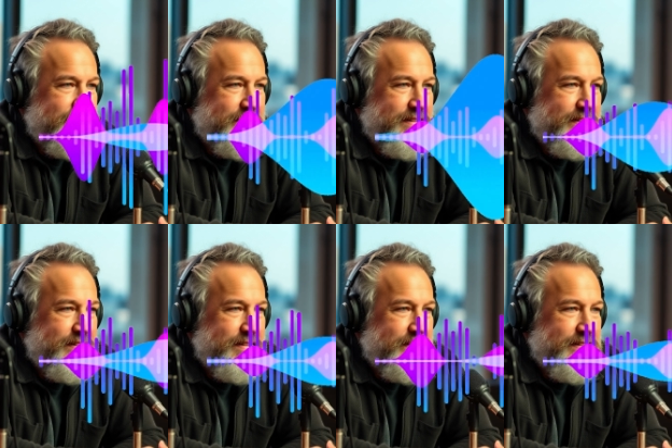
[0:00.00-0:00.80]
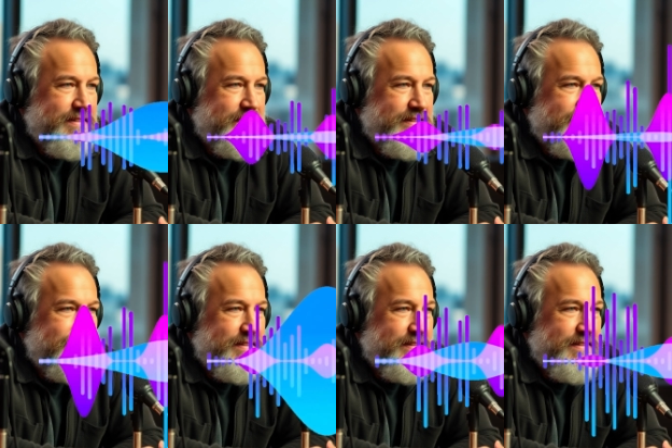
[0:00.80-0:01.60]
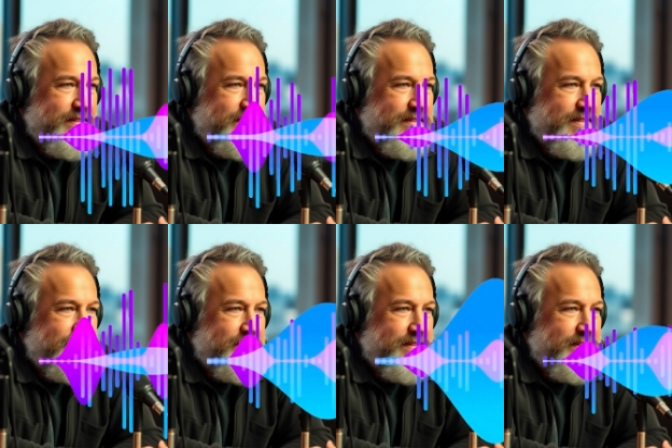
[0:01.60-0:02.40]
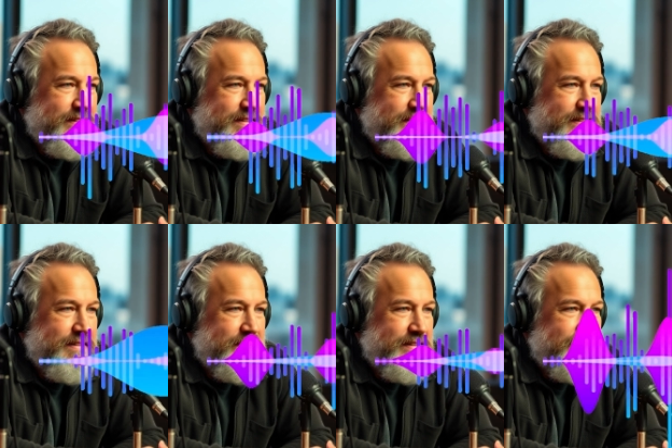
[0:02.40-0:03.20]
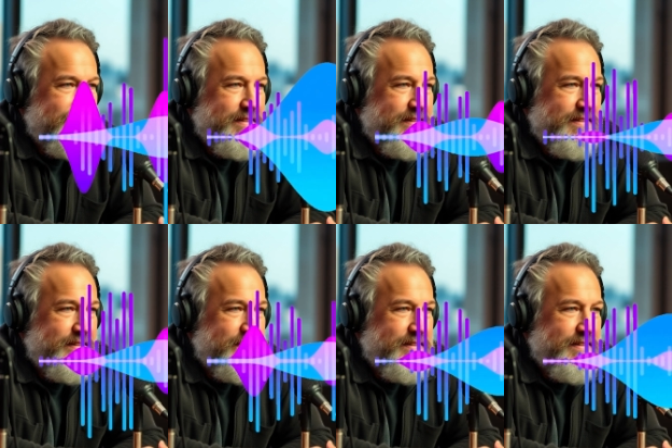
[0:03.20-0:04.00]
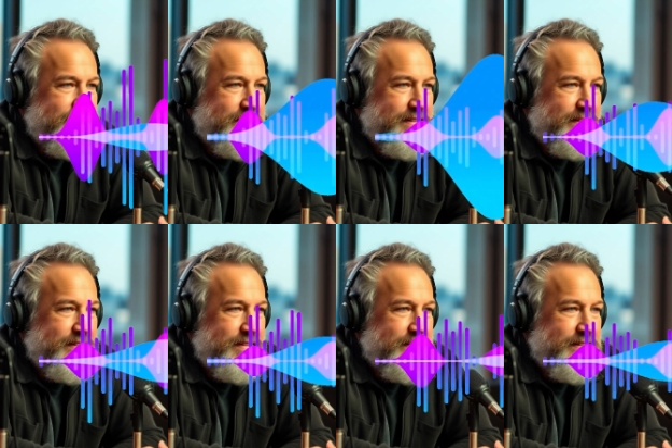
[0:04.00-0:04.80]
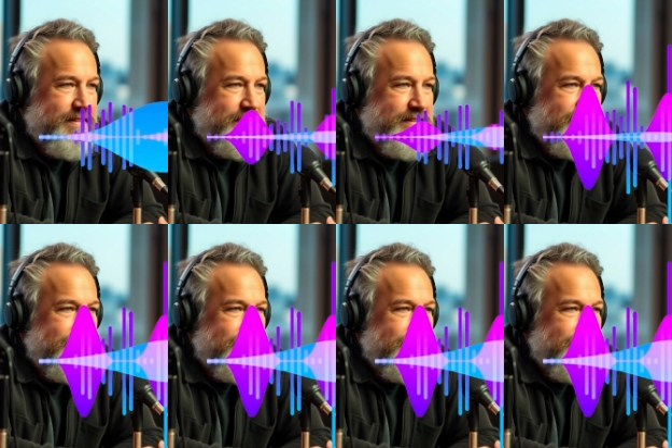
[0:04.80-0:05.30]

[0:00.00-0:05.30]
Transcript: So the conversation also like touches on this more personal stuff too.